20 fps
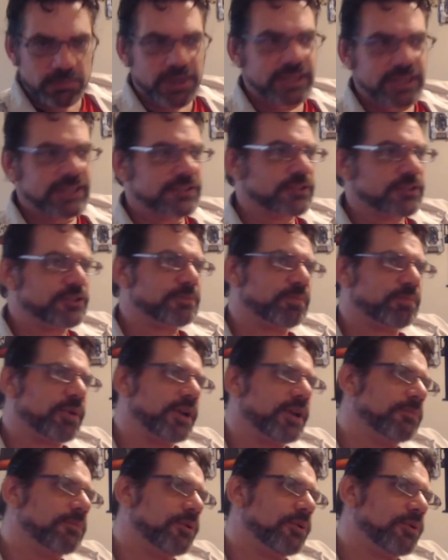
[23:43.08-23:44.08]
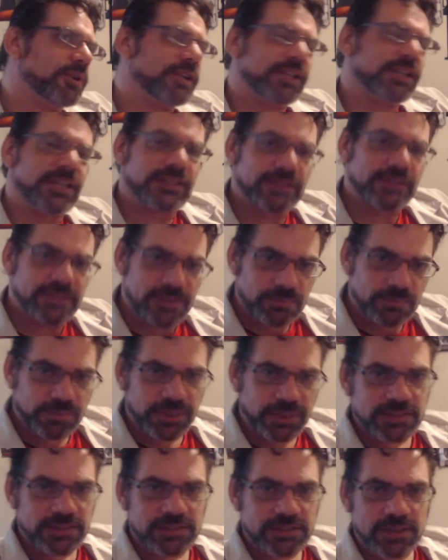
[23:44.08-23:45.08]
as a springboard to get to
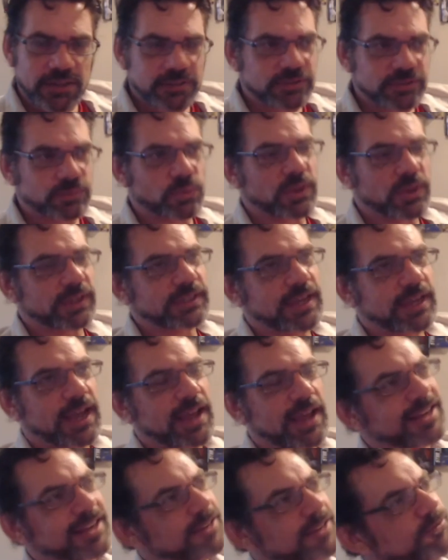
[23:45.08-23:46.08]
someplace else and whatnot. And if